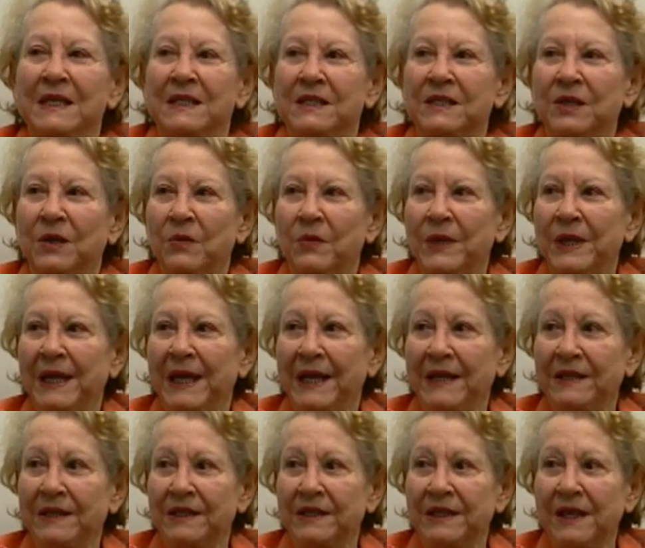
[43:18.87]
So we
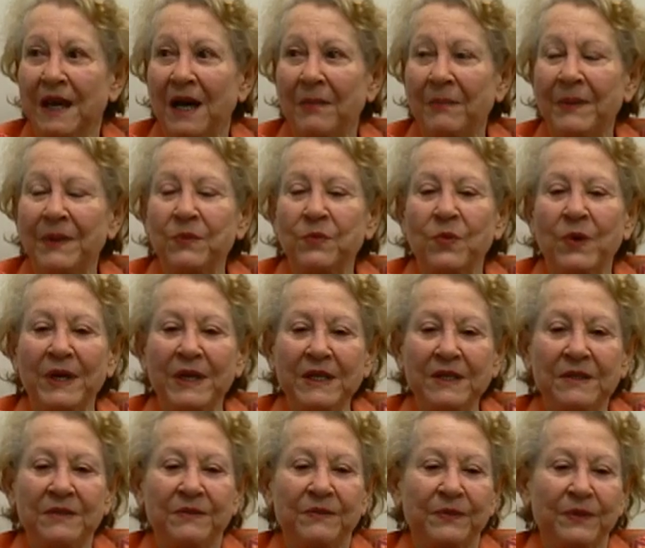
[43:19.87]
had to stop and
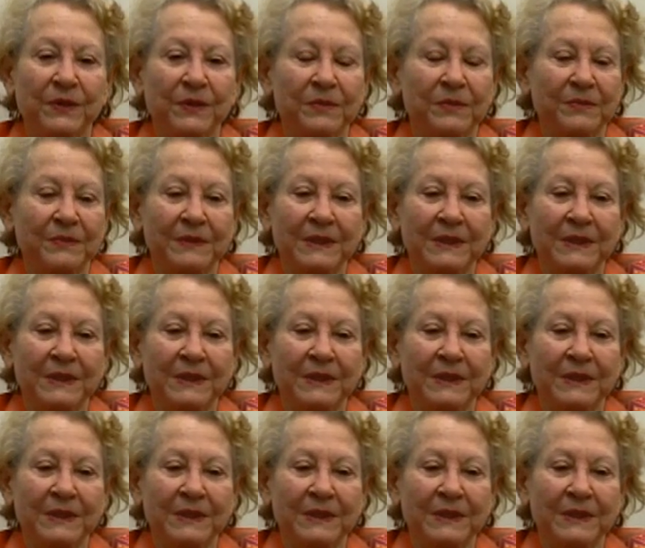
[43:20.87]
wait for